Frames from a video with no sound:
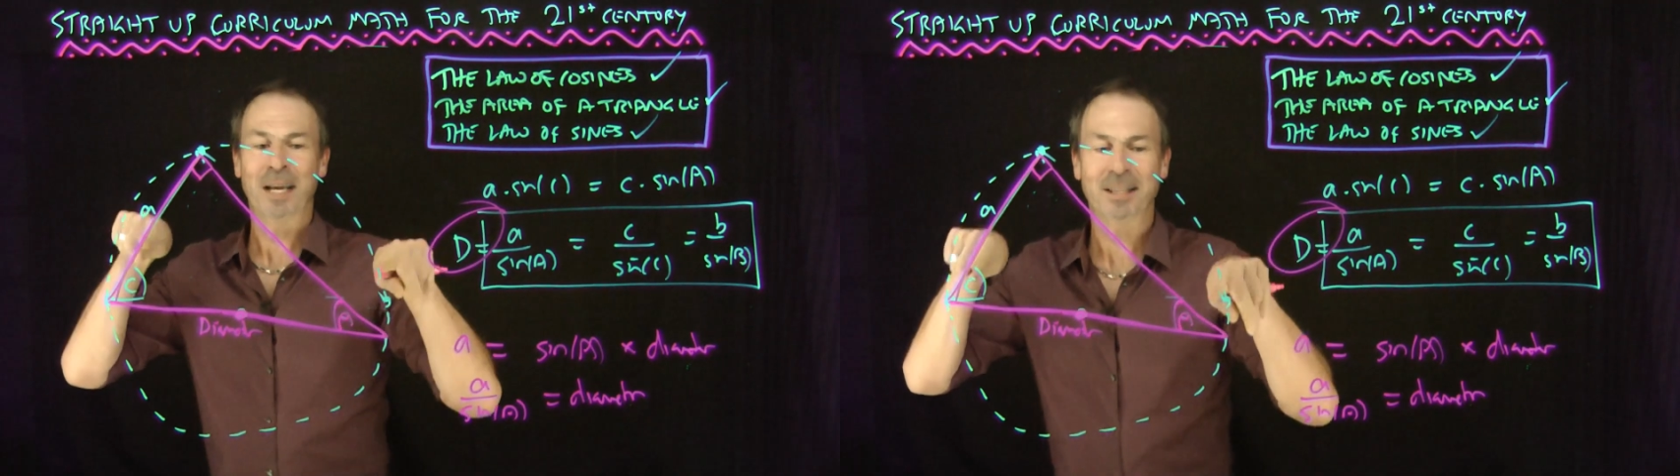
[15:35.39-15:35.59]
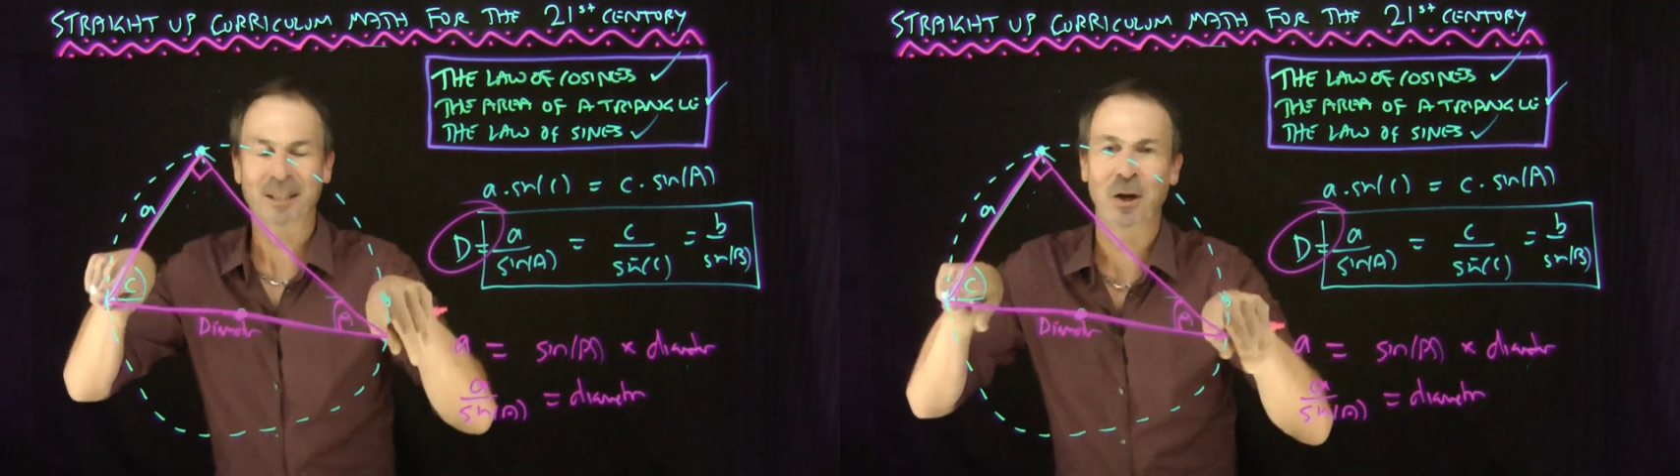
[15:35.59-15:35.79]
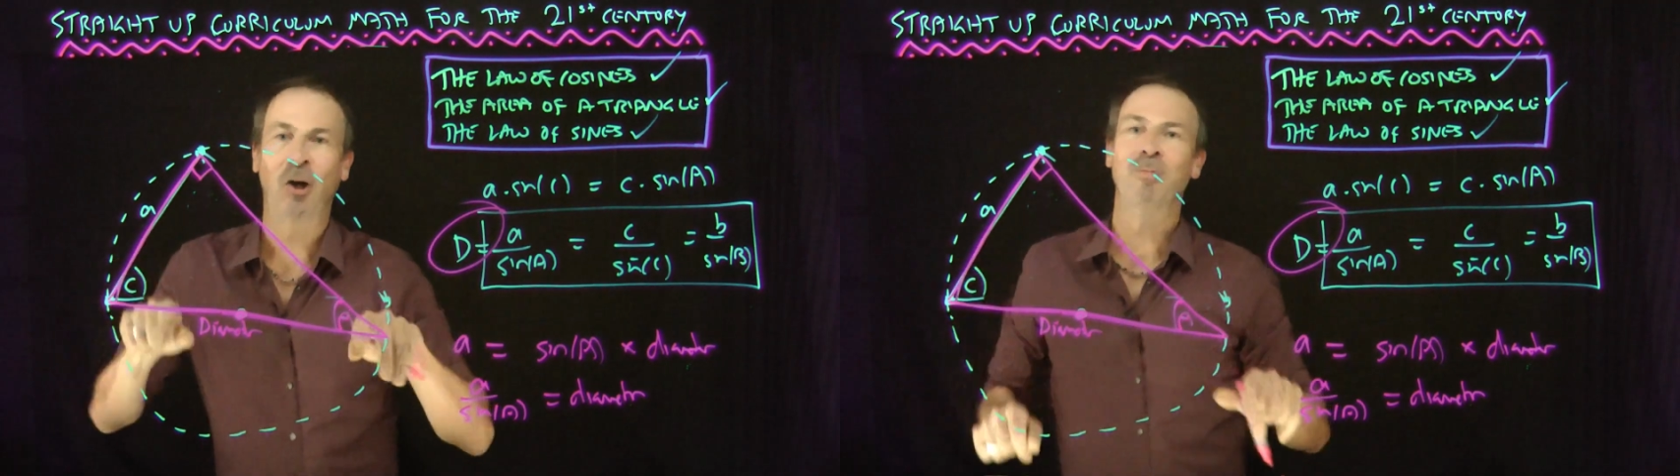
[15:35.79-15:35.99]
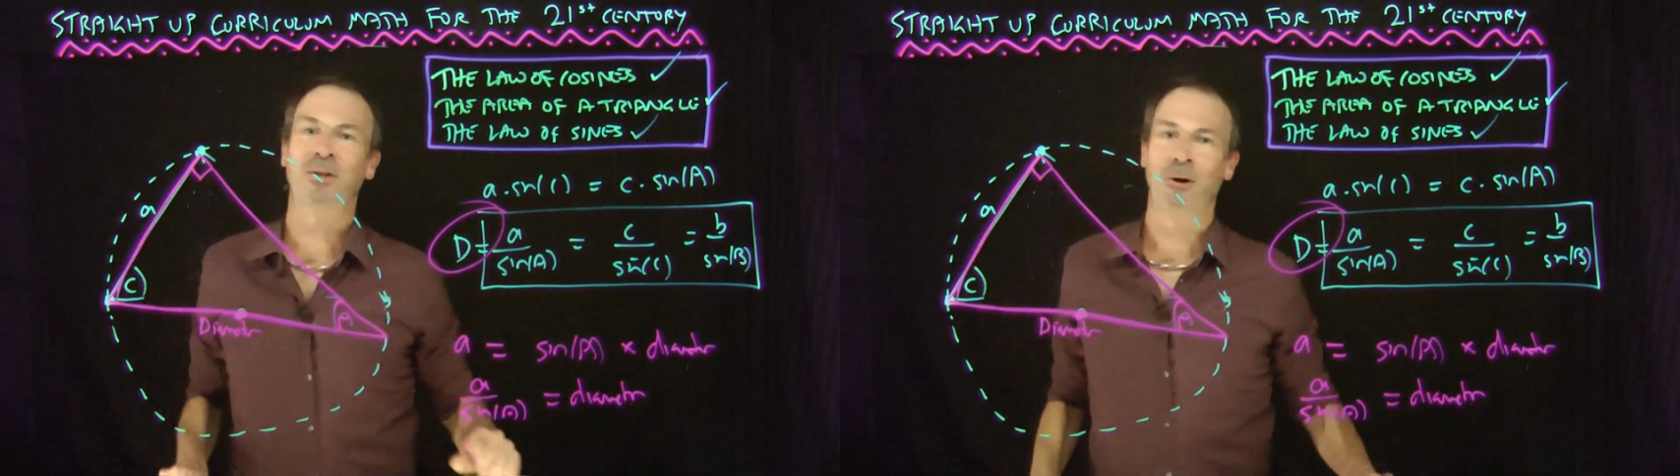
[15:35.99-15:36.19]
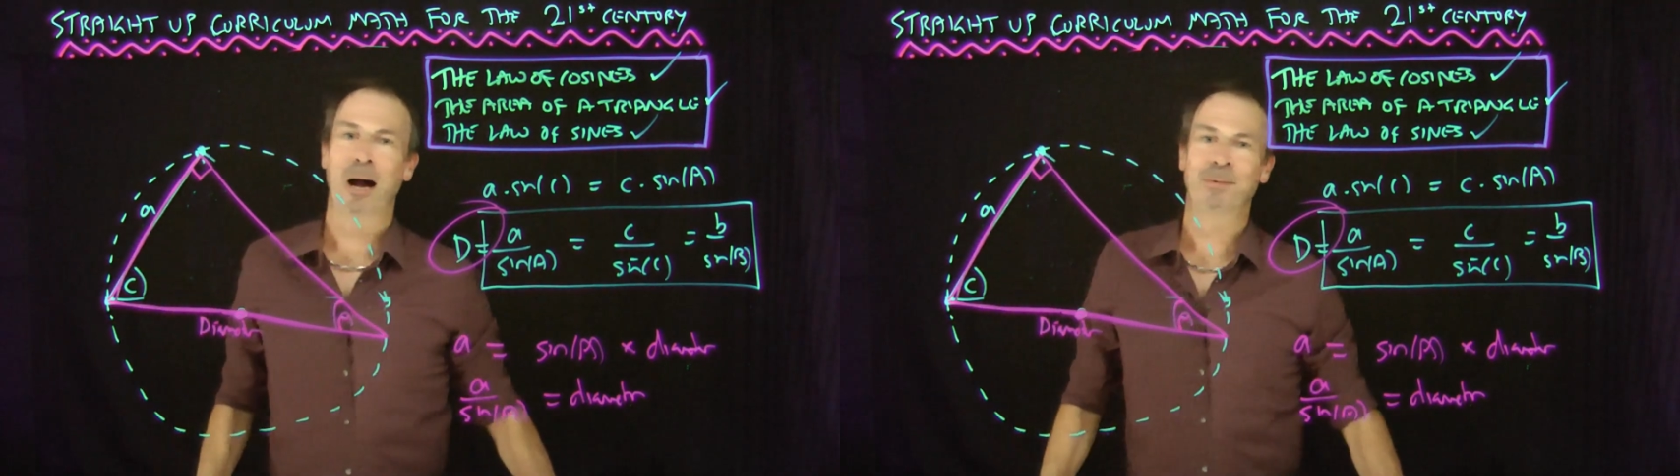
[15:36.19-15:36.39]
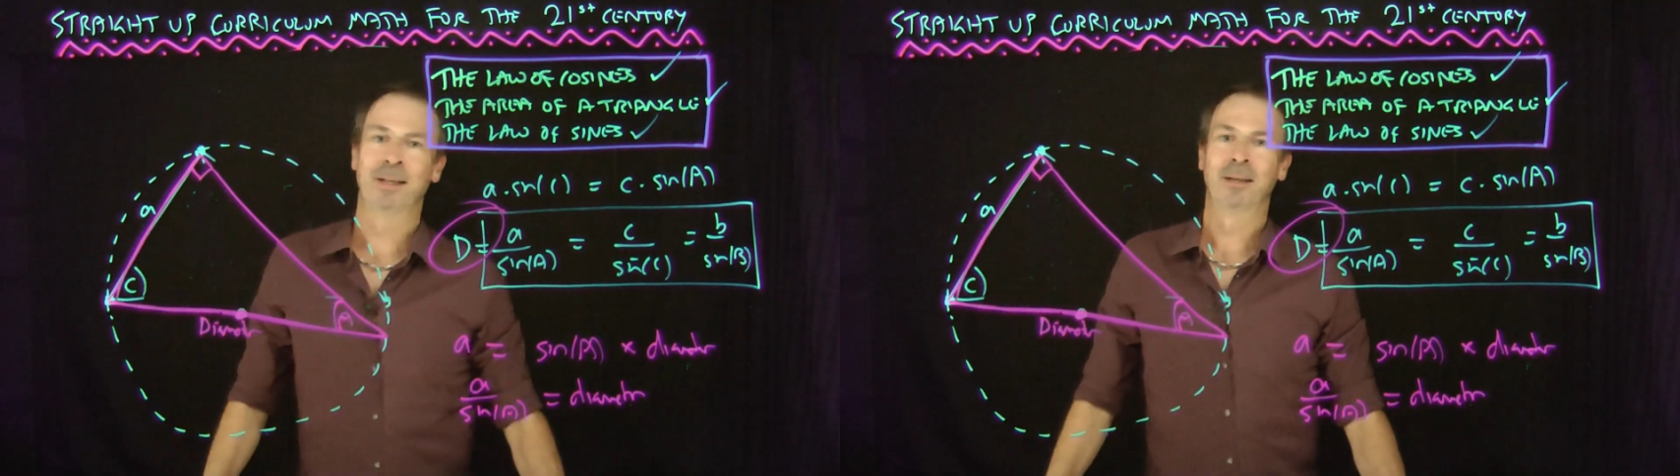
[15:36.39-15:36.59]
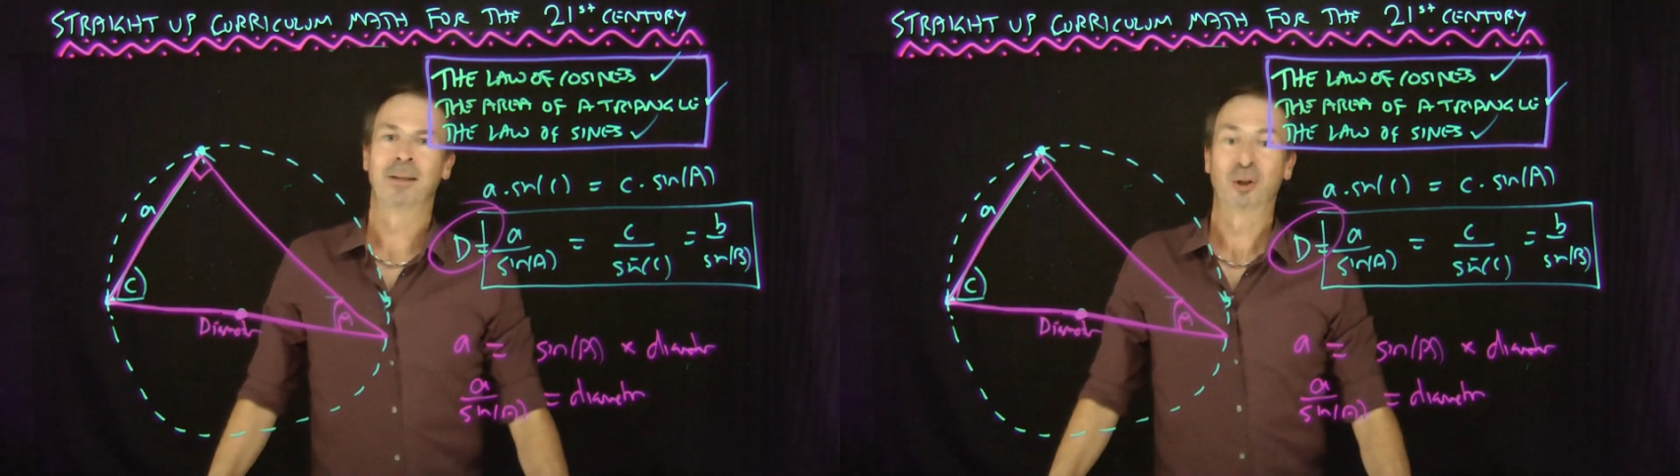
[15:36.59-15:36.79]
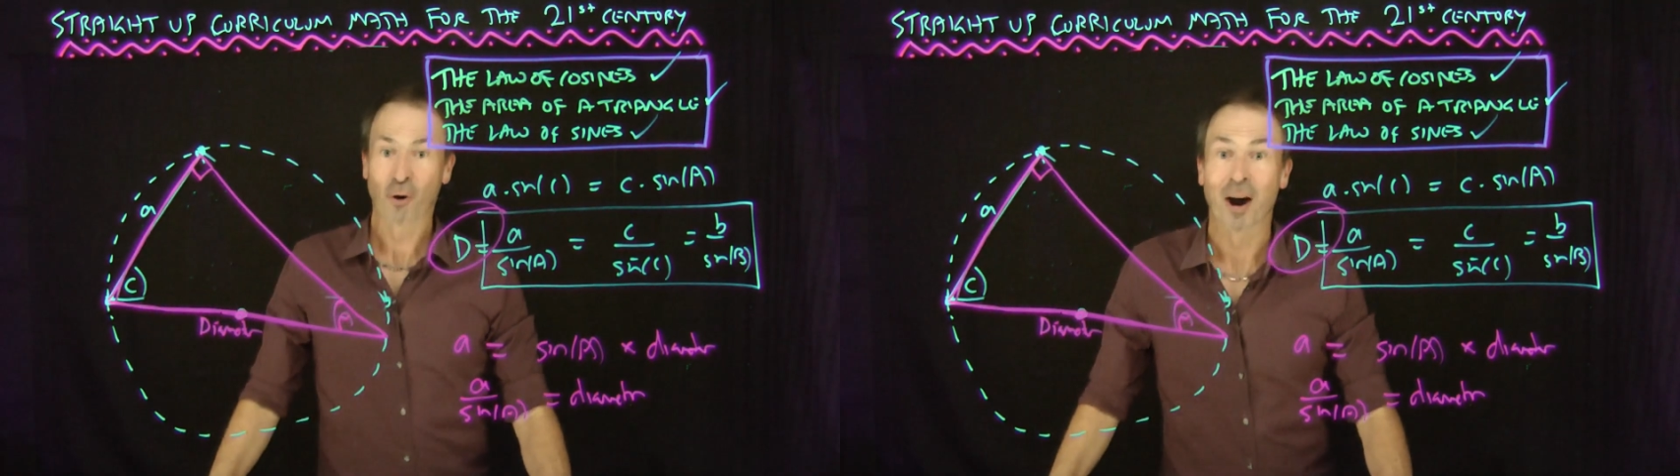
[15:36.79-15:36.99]
that circumscribes
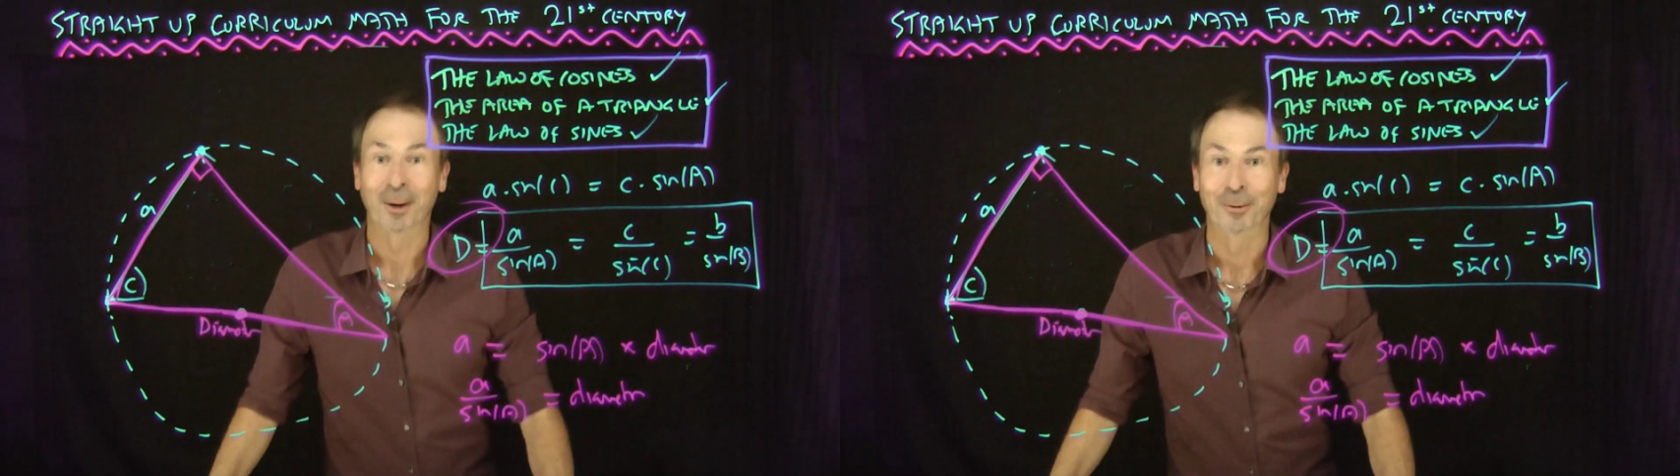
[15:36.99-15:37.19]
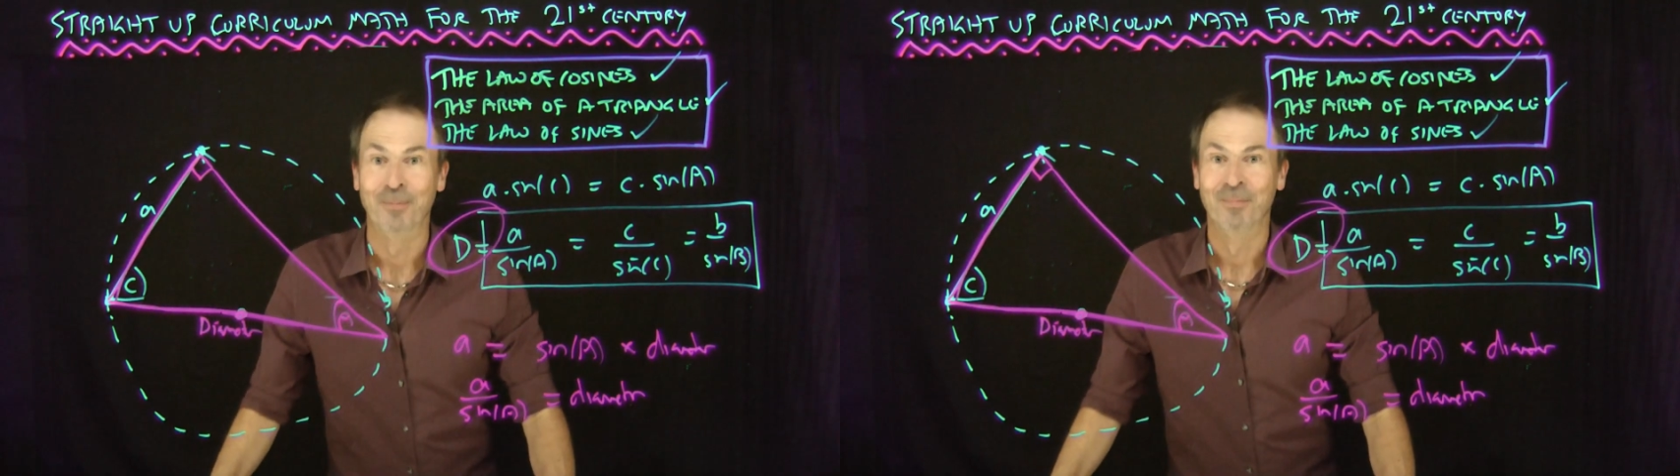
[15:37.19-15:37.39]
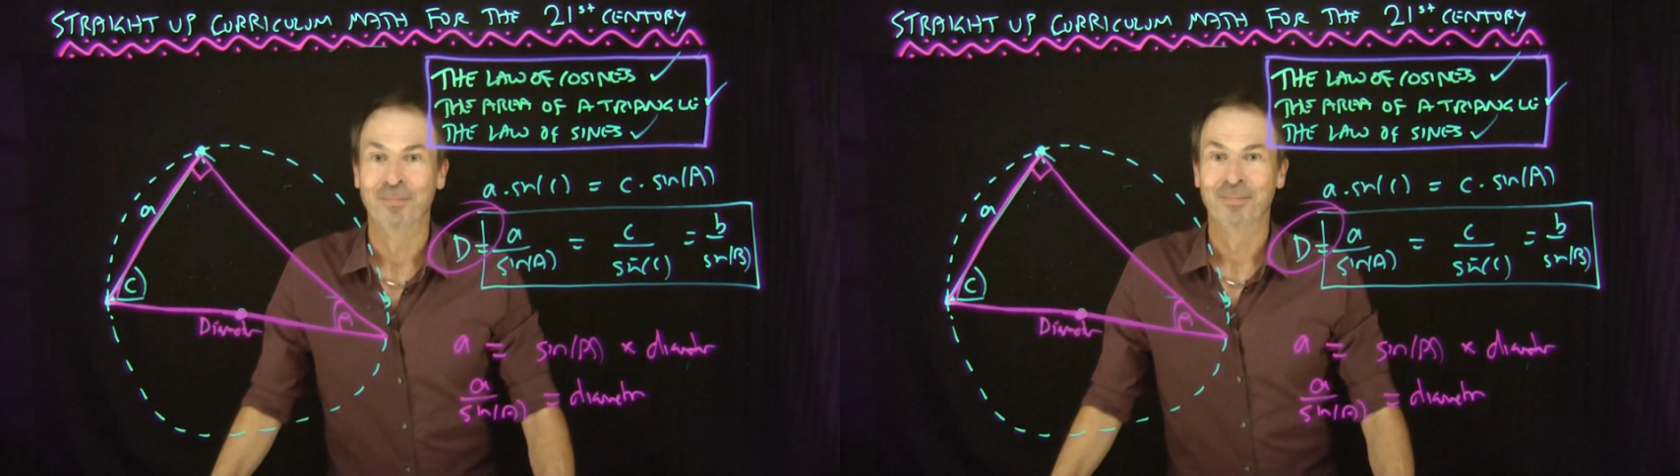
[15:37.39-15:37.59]
the triangle.